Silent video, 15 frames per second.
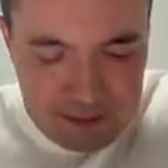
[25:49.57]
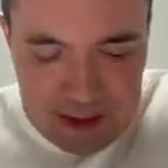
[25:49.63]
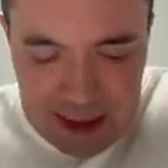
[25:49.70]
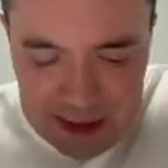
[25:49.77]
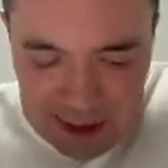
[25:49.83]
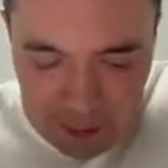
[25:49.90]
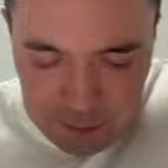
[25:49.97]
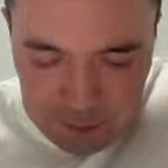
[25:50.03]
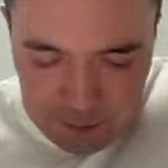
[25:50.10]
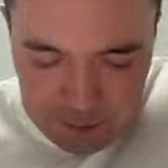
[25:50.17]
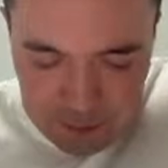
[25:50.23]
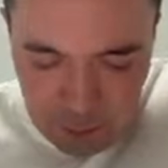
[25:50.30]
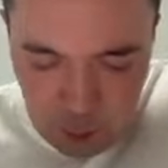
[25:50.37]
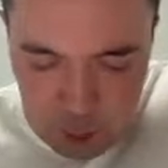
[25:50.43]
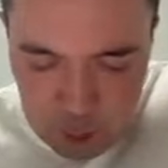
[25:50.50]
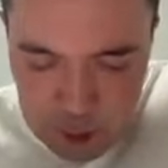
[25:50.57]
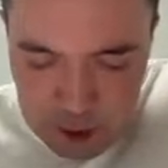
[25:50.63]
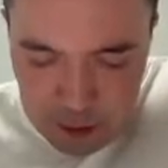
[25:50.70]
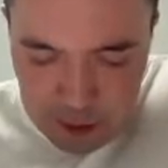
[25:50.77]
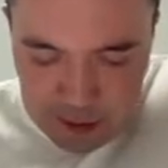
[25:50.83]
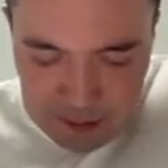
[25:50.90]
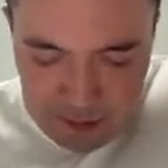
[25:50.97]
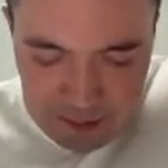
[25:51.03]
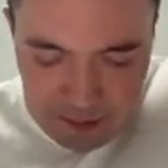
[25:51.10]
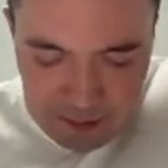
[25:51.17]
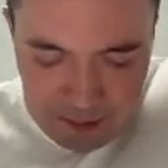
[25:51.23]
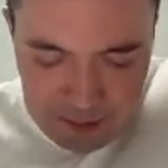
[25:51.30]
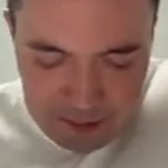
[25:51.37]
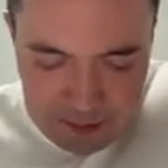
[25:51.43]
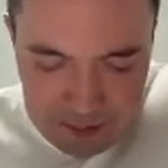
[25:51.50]
So when we start,
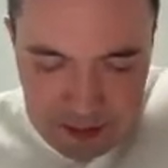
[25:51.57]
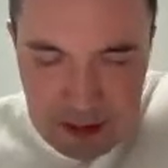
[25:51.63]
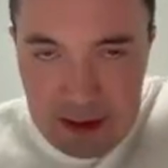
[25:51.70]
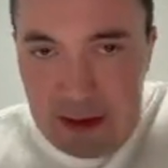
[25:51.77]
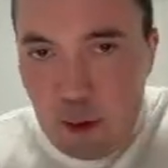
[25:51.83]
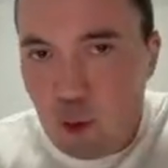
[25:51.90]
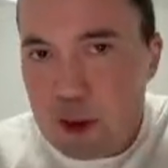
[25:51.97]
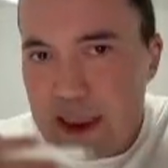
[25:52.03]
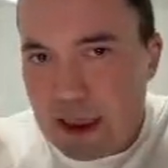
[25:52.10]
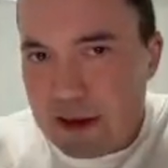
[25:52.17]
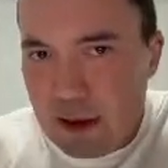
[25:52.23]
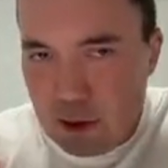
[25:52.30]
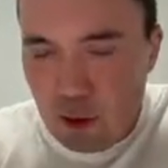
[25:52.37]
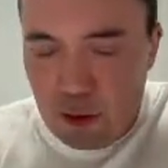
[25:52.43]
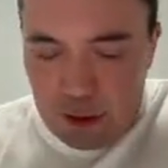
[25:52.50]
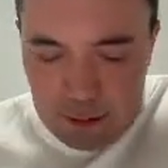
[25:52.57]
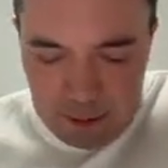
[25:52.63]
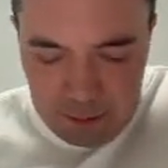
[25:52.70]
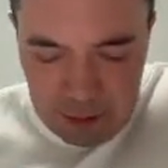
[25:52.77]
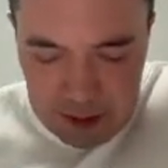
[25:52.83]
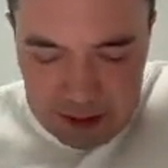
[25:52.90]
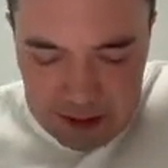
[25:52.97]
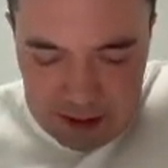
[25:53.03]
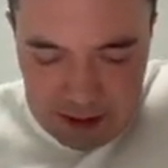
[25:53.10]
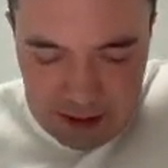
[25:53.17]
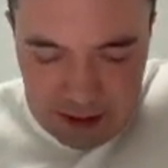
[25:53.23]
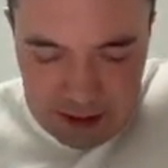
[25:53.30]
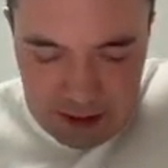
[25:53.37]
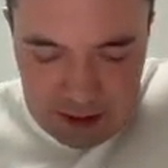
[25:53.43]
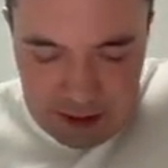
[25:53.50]
we send an order, right?
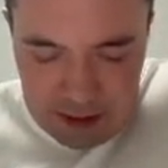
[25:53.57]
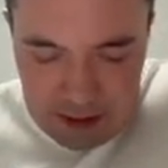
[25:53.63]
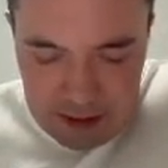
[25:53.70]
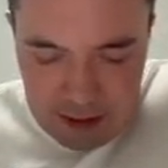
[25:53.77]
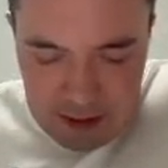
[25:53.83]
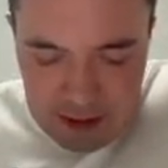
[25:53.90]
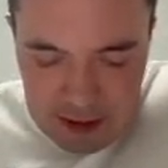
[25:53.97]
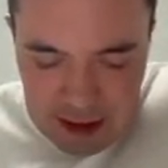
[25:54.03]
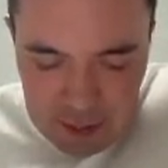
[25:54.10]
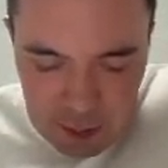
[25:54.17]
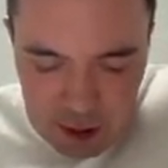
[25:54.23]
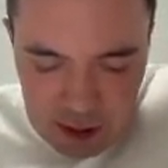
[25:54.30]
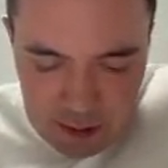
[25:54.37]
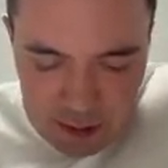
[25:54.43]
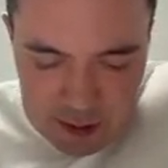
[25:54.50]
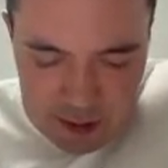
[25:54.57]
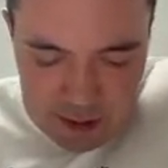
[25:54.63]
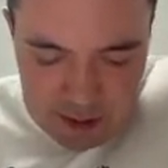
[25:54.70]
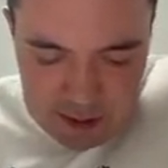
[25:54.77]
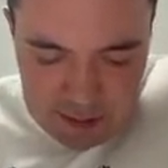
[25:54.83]
It becomes